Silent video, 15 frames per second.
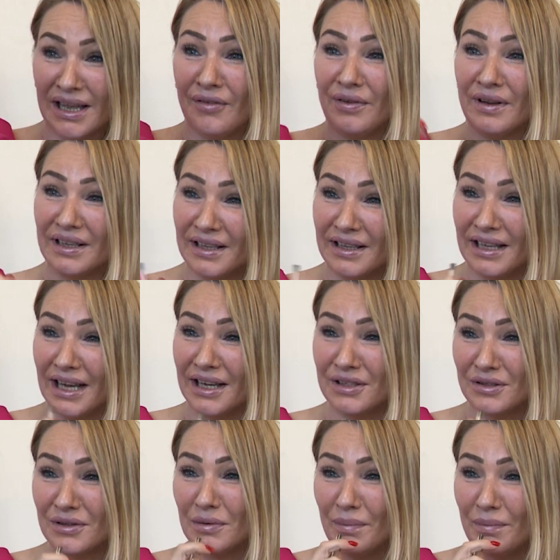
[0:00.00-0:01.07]
heavier than the
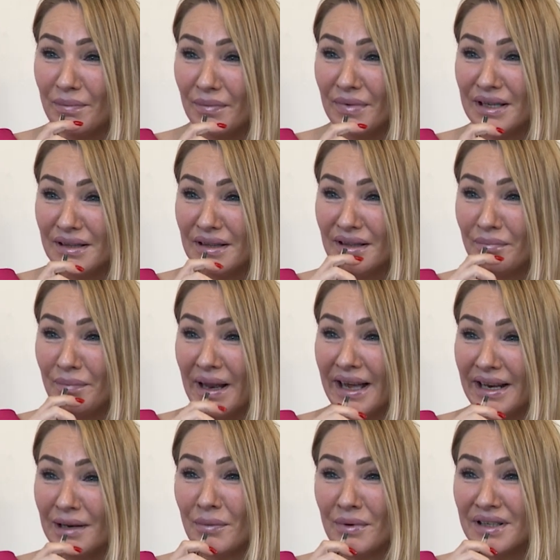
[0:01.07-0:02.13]
actual
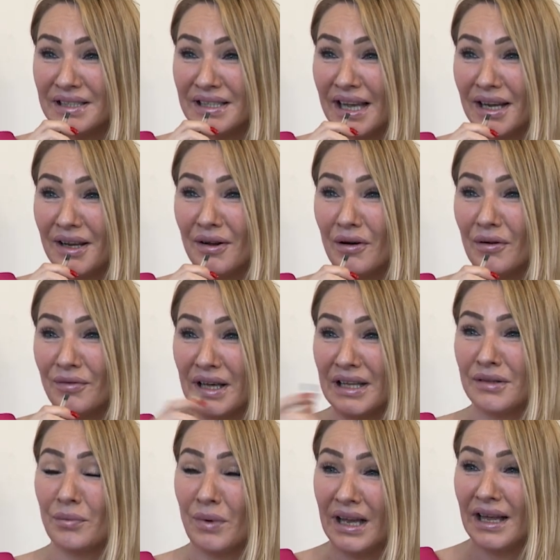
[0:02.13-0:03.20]
plane. It wouldn't take off.
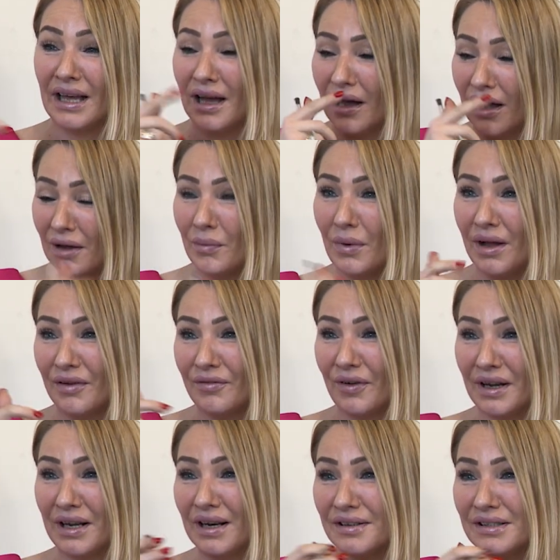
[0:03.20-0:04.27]
I worked
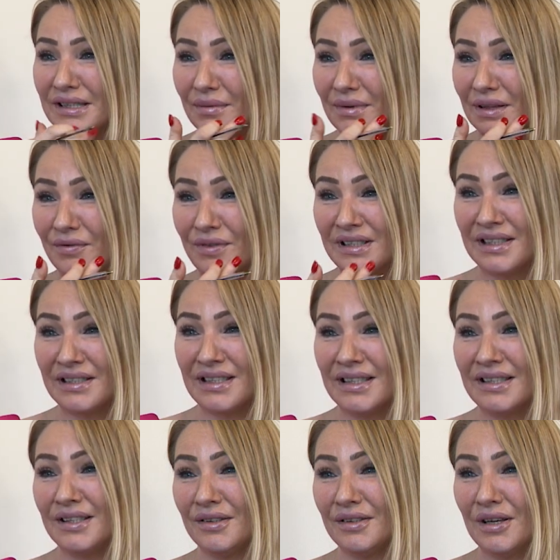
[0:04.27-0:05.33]
very closely with a
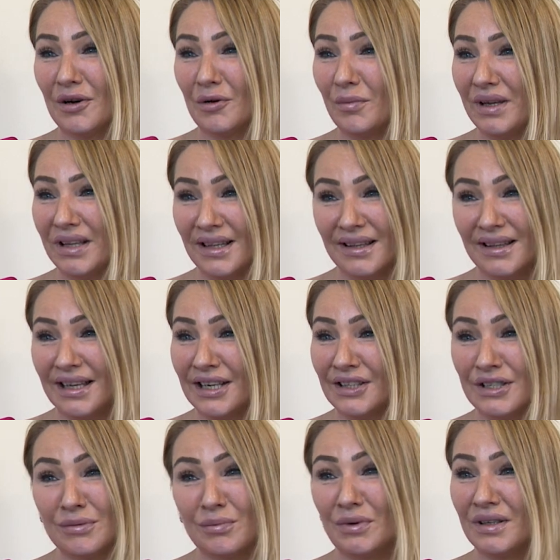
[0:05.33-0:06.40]
physicist who told me that it
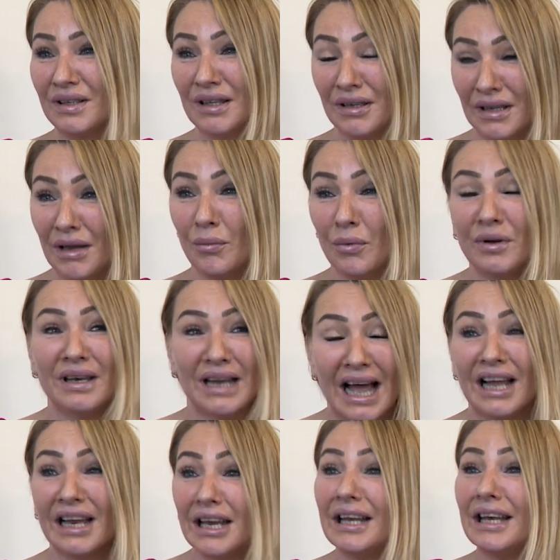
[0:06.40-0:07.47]
just wouldn't.
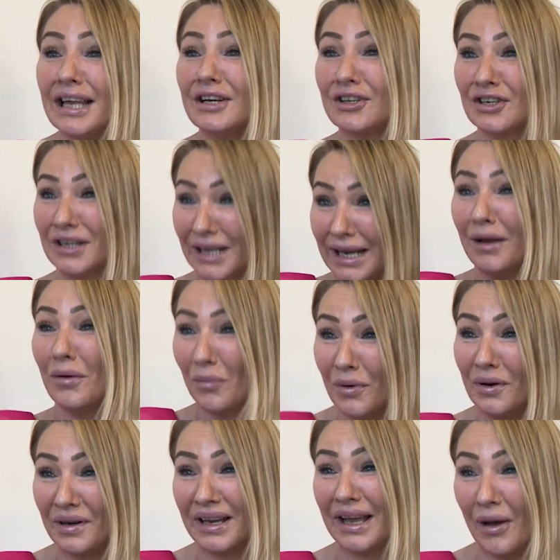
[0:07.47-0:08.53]
It literally
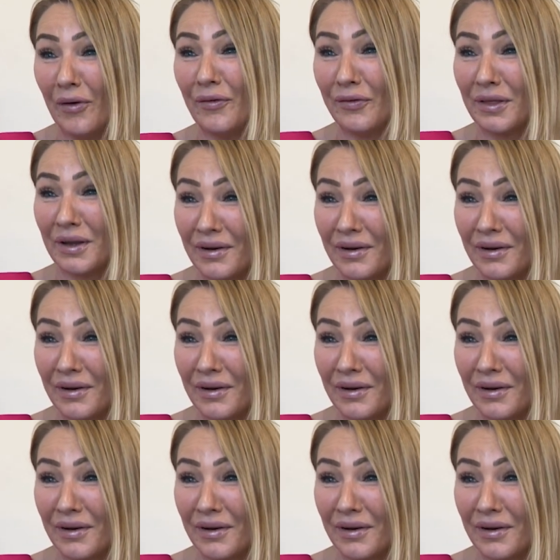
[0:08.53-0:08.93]
wouldn't get off the